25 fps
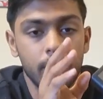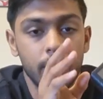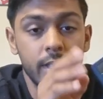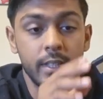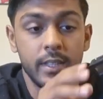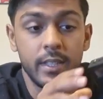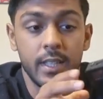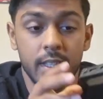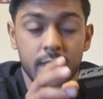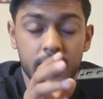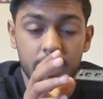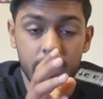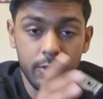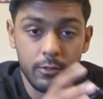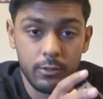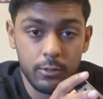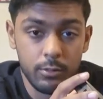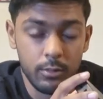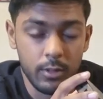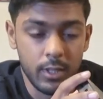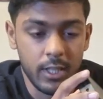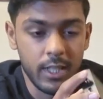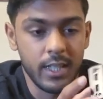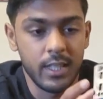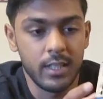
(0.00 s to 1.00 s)
It does have
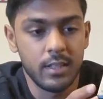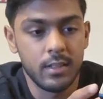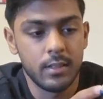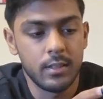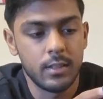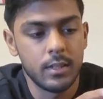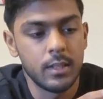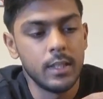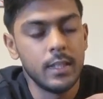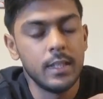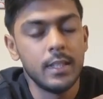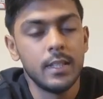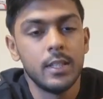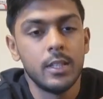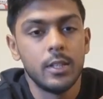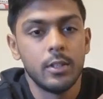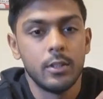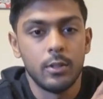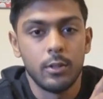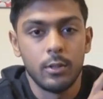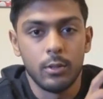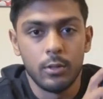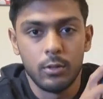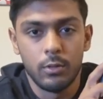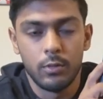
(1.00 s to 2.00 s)
2 lights.
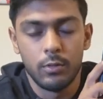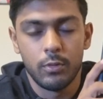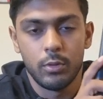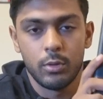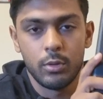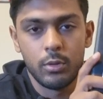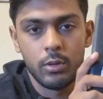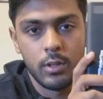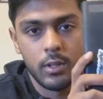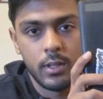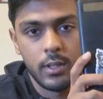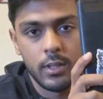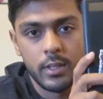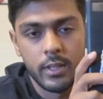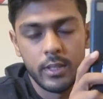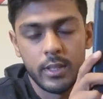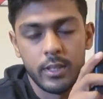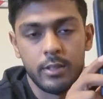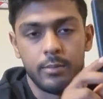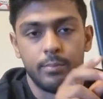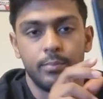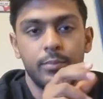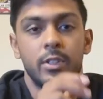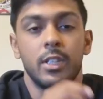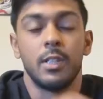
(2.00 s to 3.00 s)

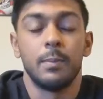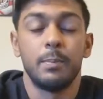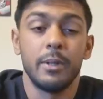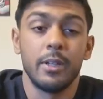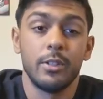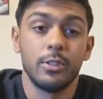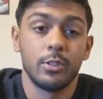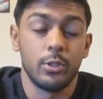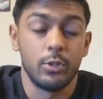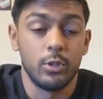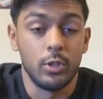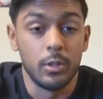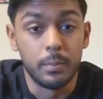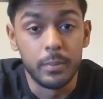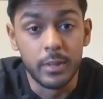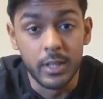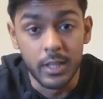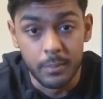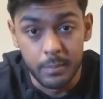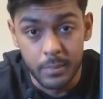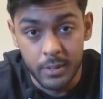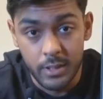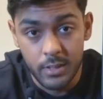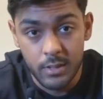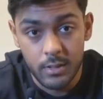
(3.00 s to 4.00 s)
Overall, it depends on your
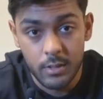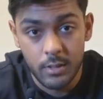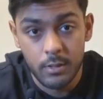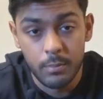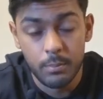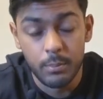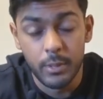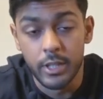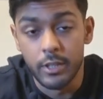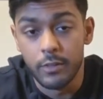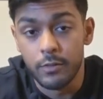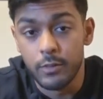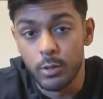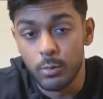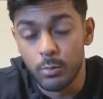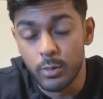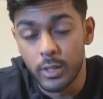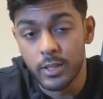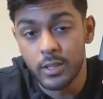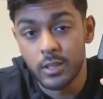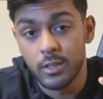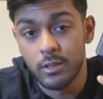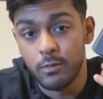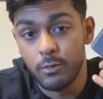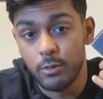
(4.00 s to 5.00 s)
purpose. But if you
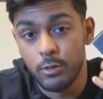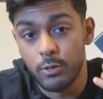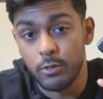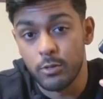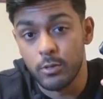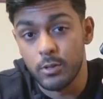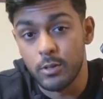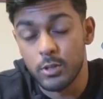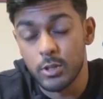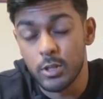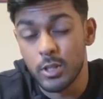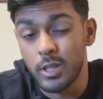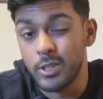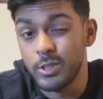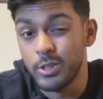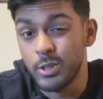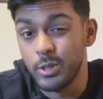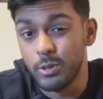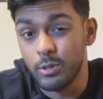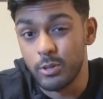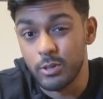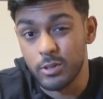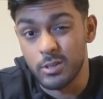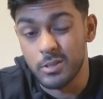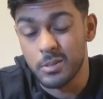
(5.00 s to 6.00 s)
want it for charging
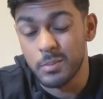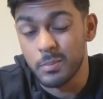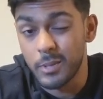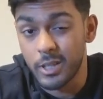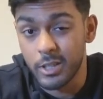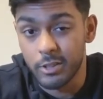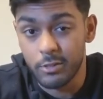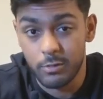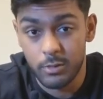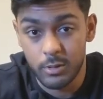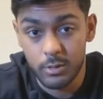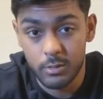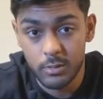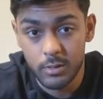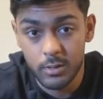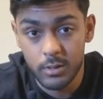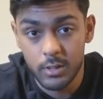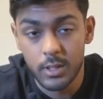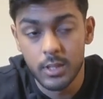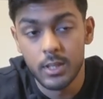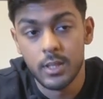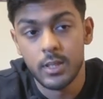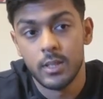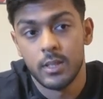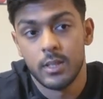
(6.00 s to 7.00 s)
your smartphone,
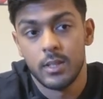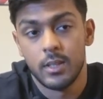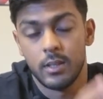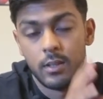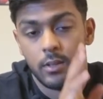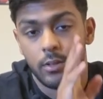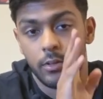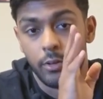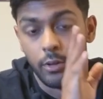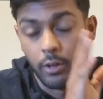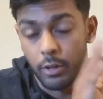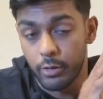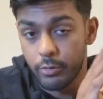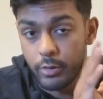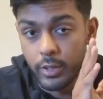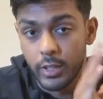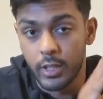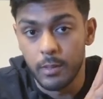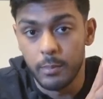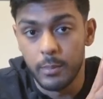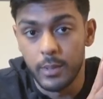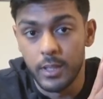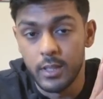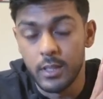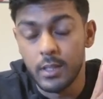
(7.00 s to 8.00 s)
not
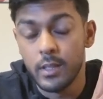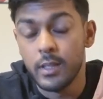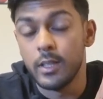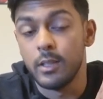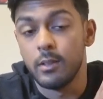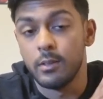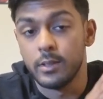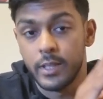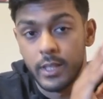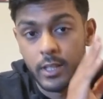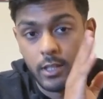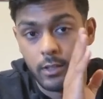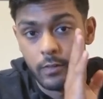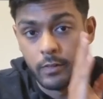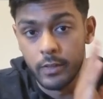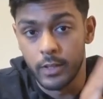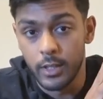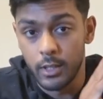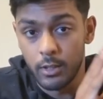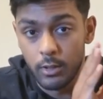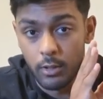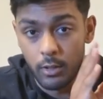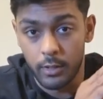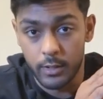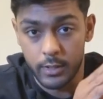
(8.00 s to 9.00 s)
recommended. It'll take a
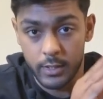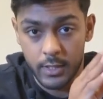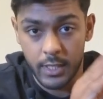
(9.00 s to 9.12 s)
very long